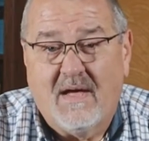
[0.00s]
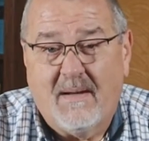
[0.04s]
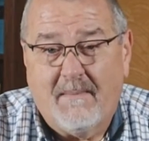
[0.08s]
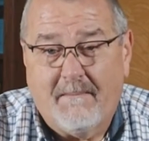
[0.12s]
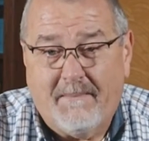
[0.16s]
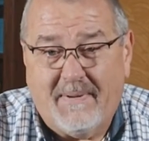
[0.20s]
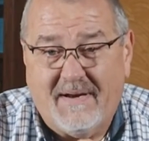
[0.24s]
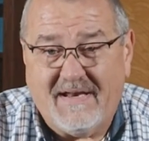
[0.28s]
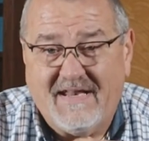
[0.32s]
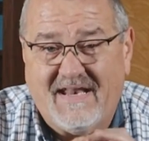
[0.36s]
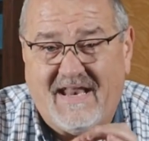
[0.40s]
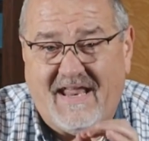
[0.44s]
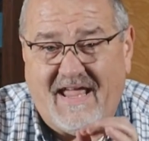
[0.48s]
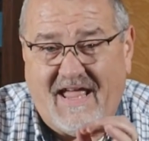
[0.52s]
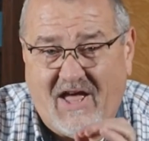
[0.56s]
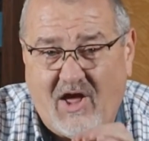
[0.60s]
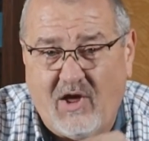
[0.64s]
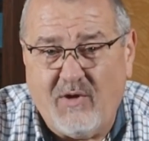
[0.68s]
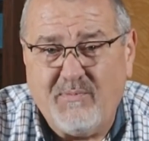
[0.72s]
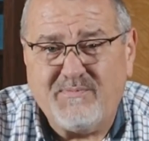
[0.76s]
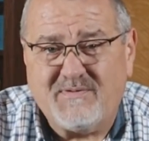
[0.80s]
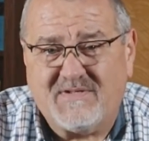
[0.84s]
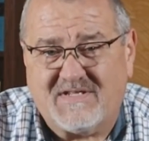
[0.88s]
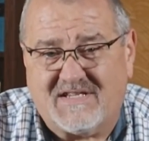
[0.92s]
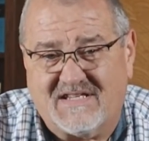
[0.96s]
but it
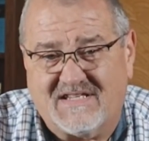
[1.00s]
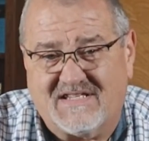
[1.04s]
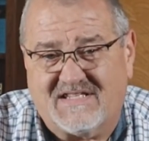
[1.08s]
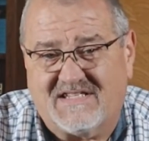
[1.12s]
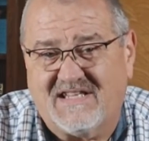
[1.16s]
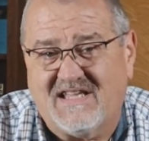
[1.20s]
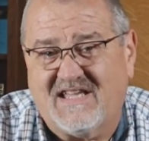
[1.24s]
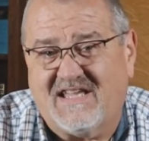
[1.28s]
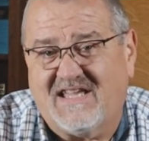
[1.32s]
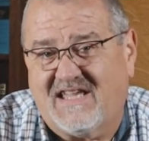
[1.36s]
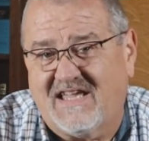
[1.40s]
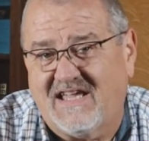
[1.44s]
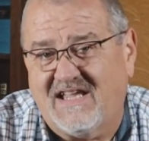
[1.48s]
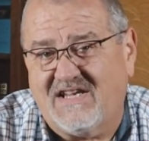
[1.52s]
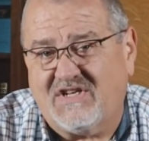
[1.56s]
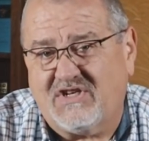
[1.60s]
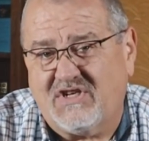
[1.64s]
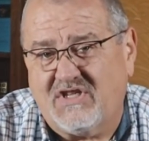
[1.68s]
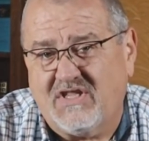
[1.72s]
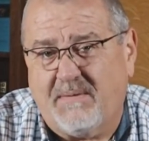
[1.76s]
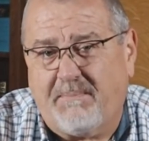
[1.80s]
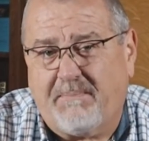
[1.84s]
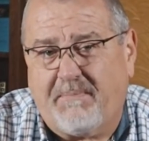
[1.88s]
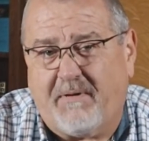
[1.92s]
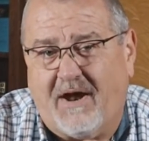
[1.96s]
helps us to get to
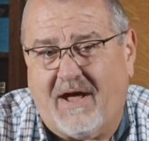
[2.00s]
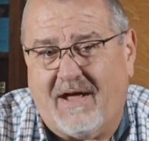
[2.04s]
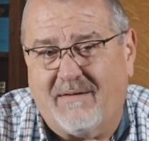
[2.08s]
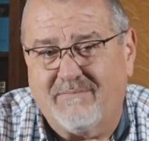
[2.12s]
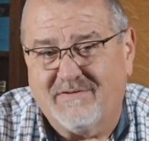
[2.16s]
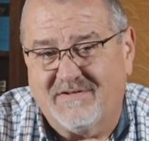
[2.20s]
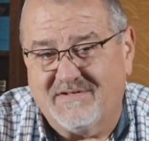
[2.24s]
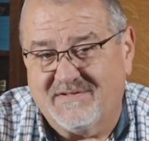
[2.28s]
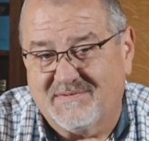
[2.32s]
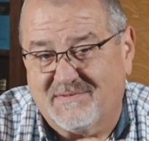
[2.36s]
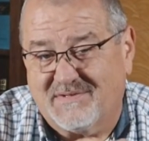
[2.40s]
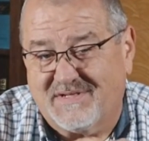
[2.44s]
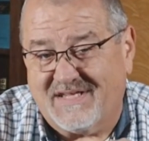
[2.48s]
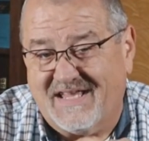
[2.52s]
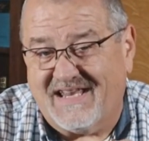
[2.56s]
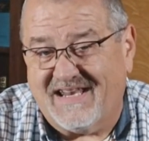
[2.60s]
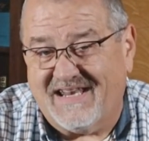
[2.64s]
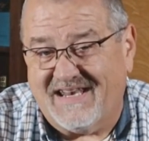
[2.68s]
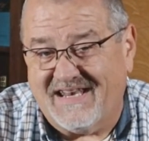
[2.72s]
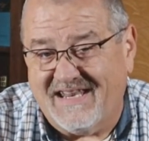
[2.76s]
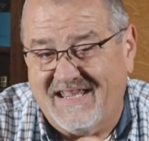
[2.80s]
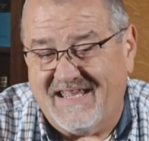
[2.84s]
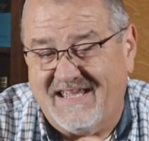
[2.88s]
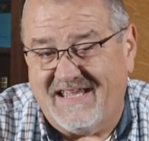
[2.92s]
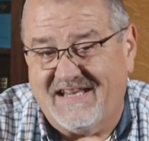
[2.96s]
the problems that
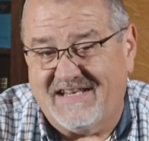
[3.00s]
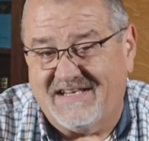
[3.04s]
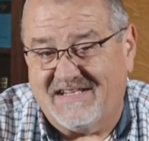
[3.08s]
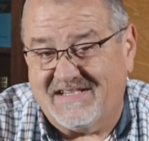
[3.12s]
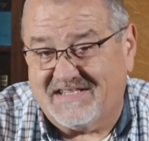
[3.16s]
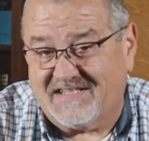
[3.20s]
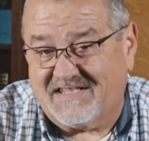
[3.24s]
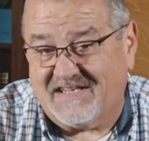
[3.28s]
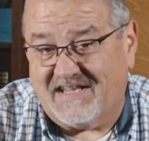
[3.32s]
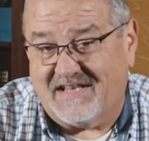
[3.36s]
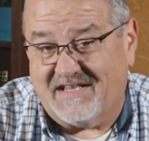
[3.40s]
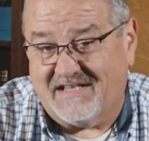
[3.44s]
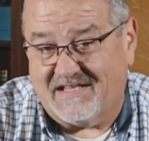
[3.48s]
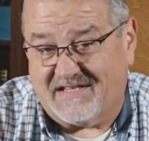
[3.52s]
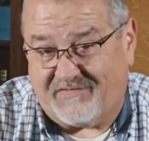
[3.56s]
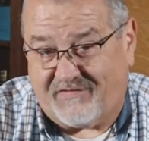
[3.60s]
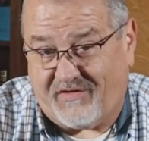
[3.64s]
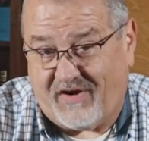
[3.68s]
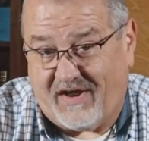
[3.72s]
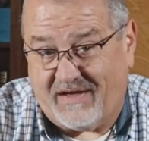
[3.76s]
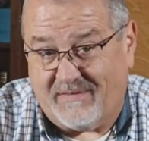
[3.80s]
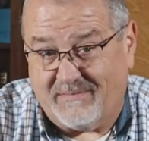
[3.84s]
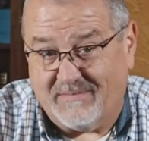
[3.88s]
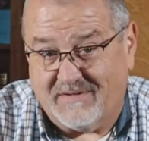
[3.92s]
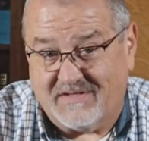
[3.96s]
lead to sentence
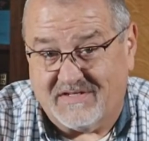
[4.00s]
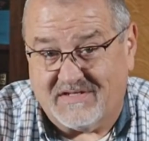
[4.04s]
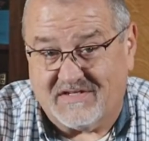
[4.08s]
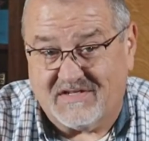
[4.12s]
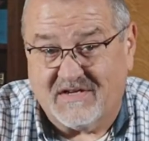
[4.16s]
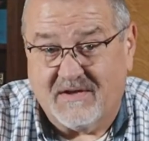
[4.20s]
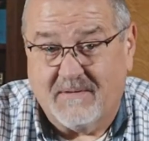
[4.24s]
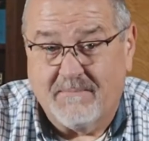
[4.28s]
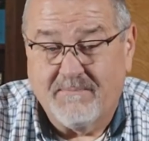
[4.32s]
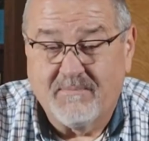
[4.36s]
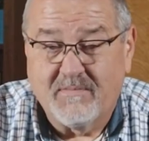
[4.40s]
fragments.